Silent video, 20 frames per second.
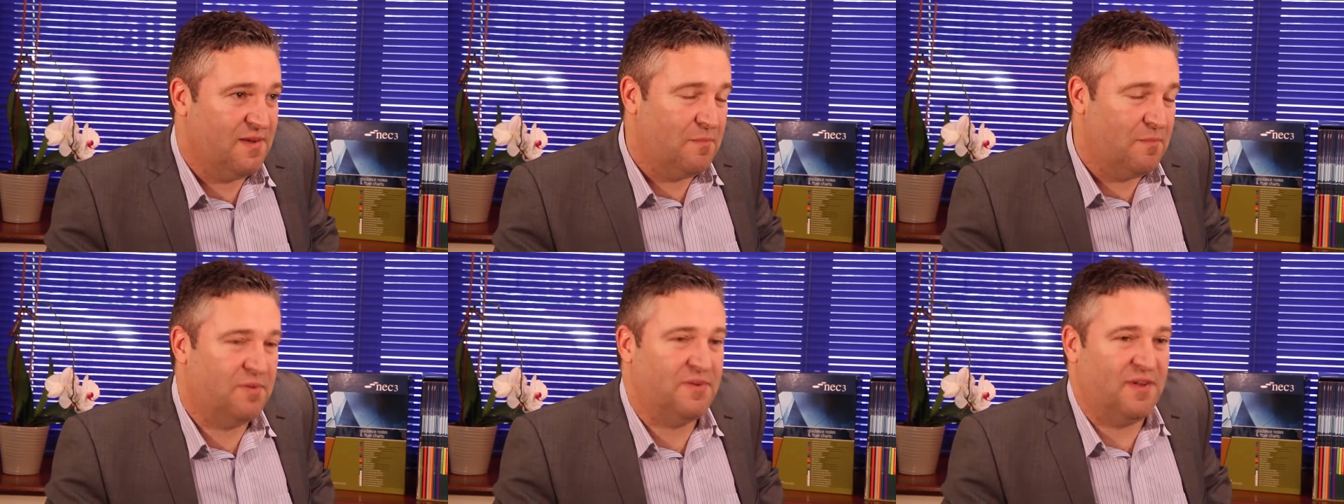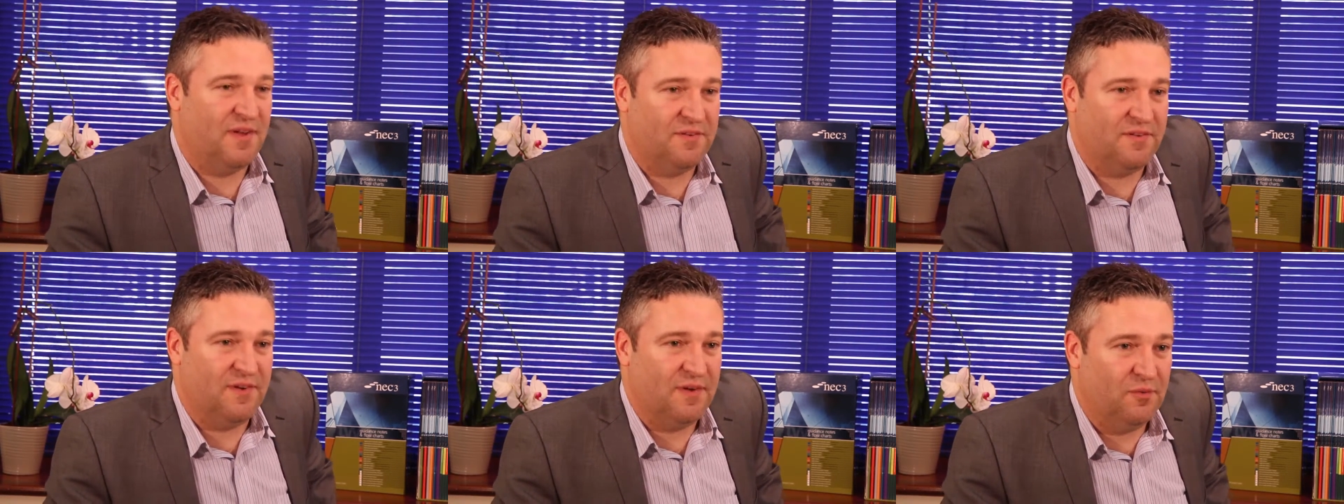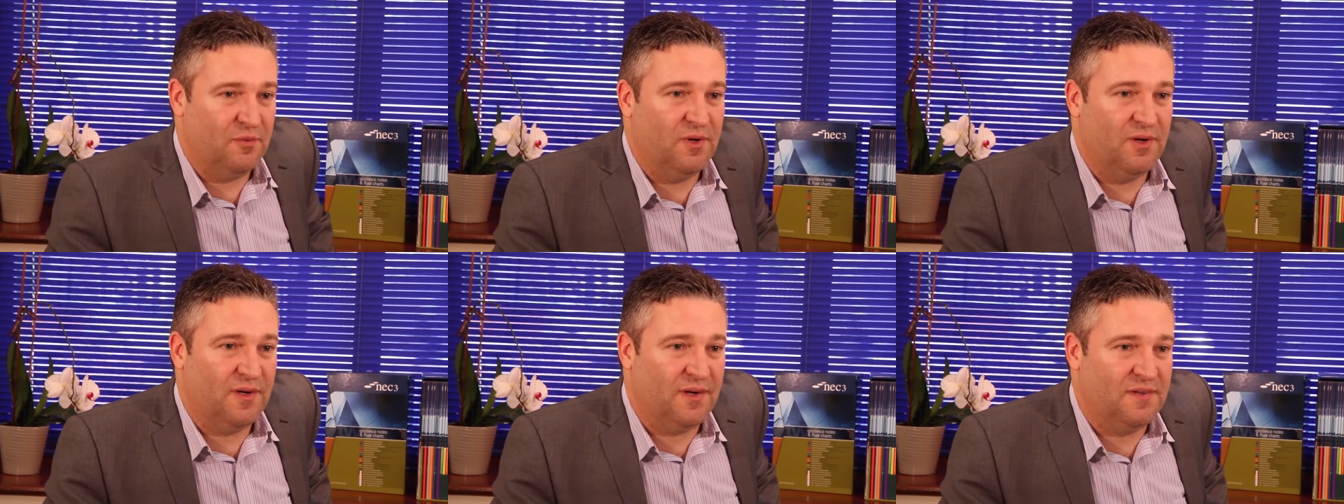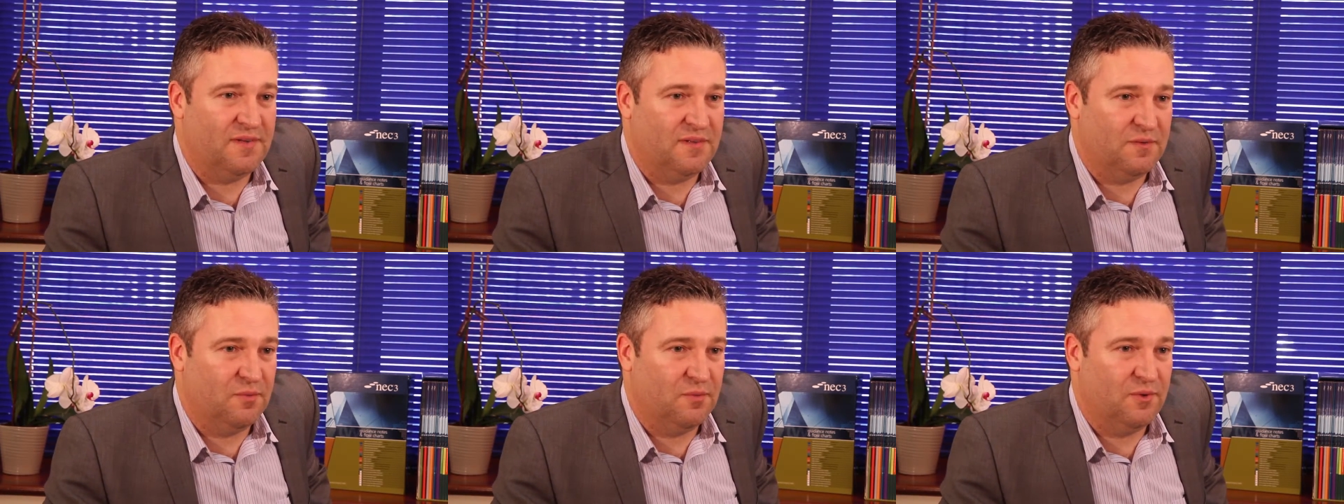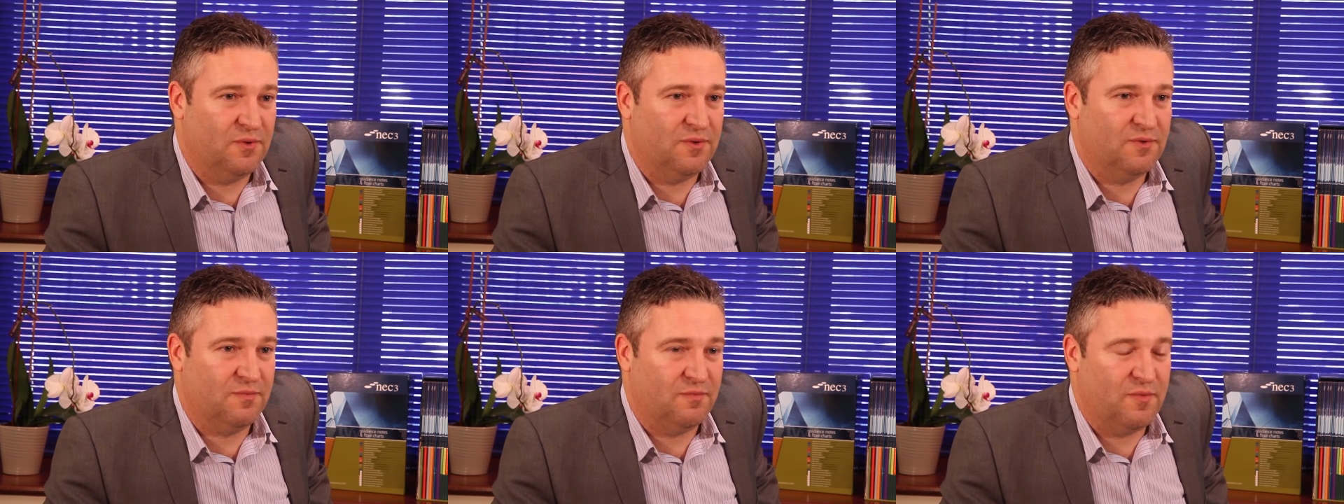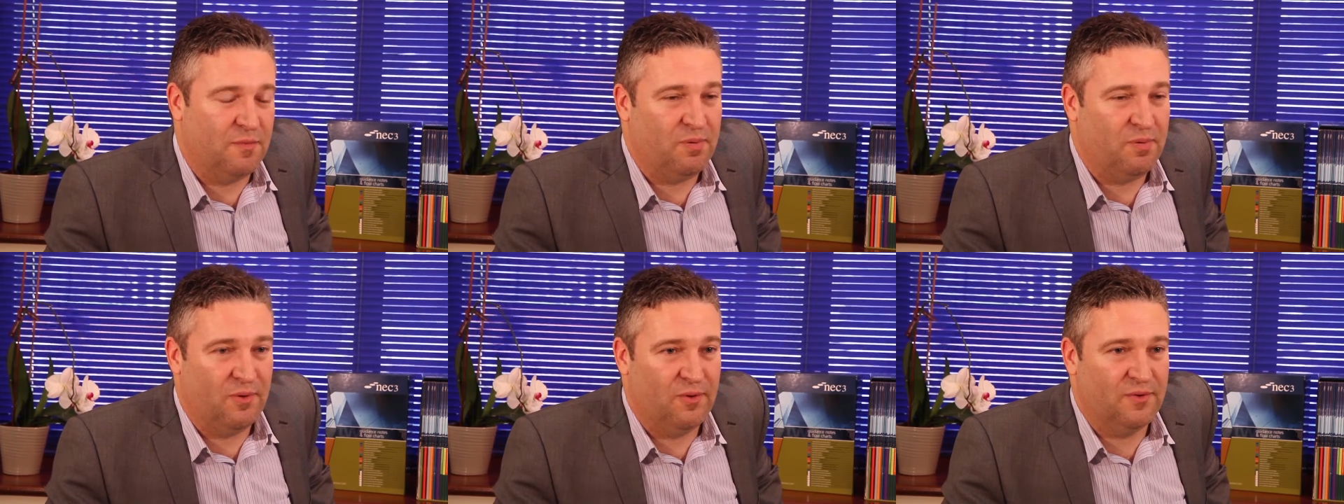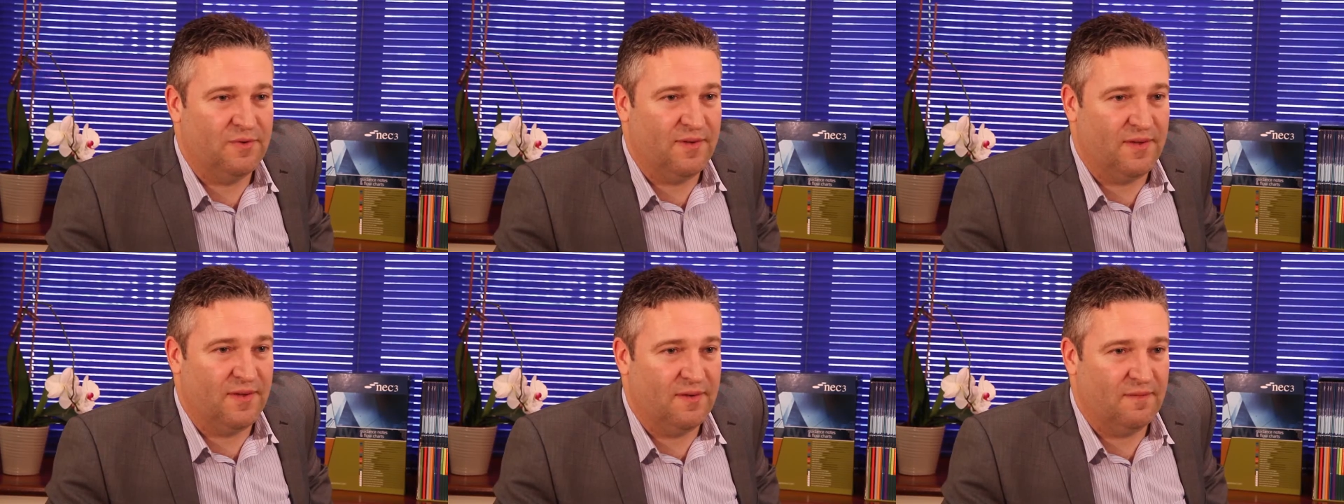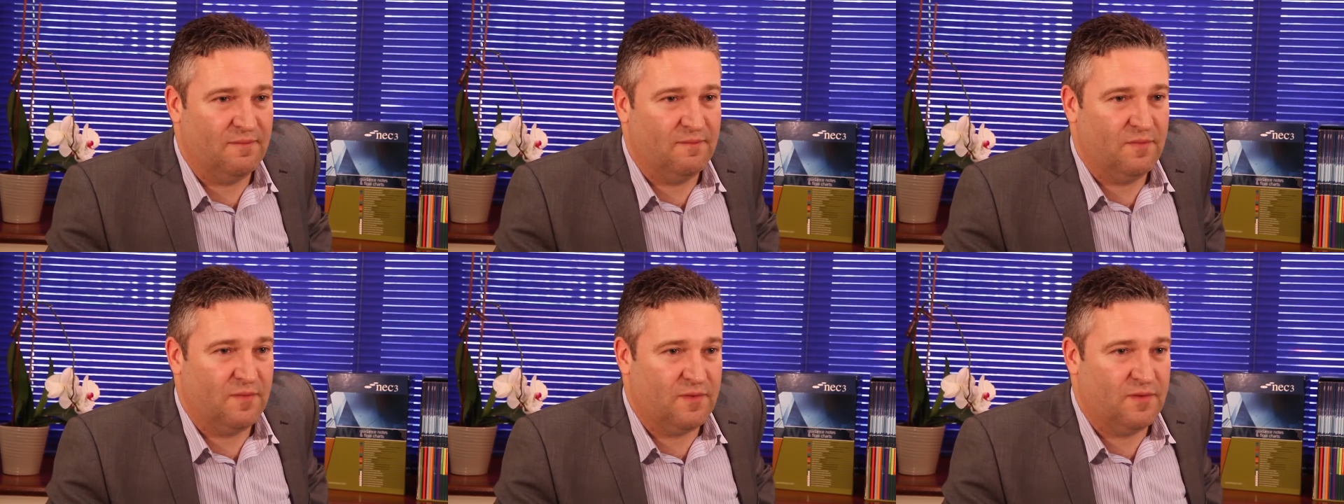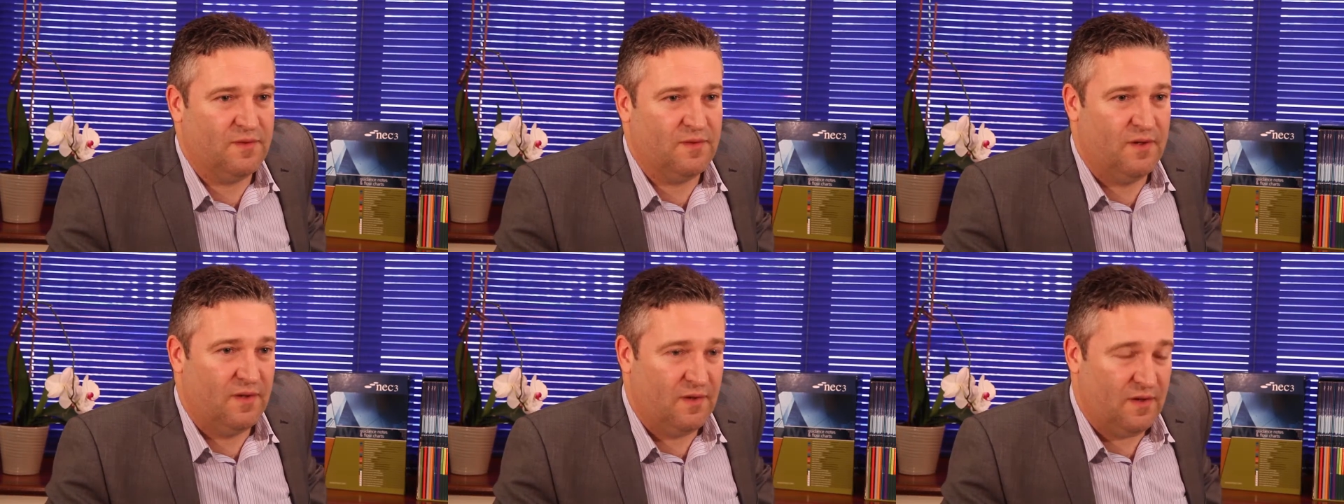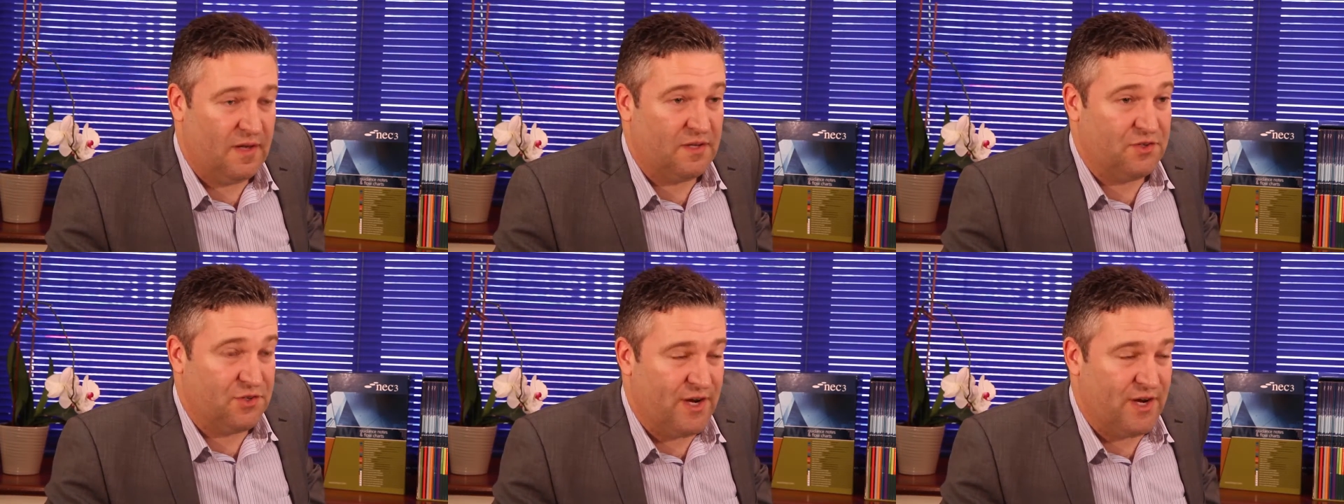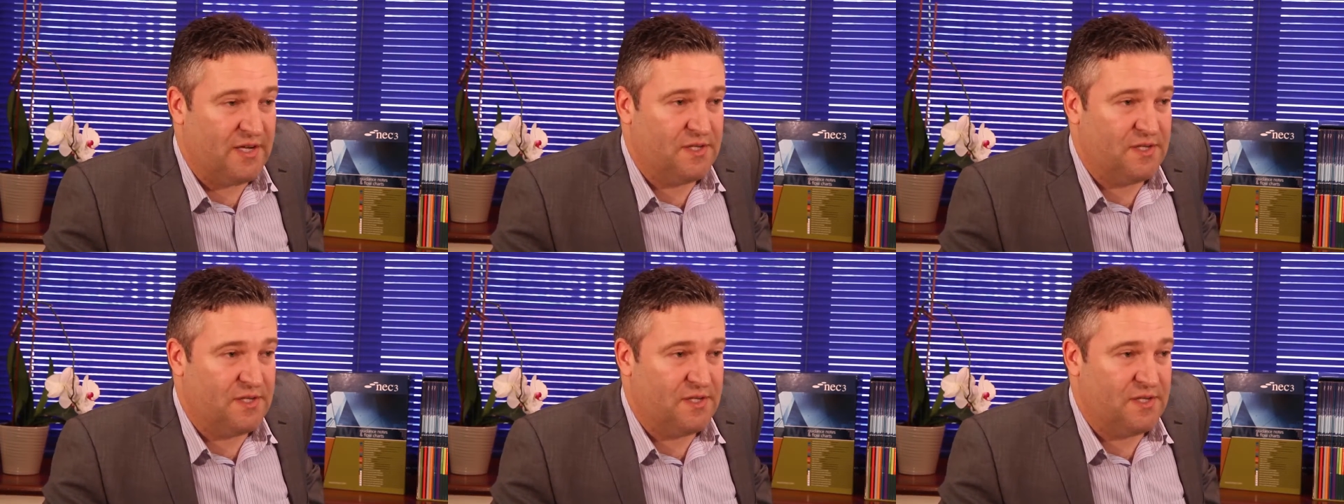potentially working towards reporting and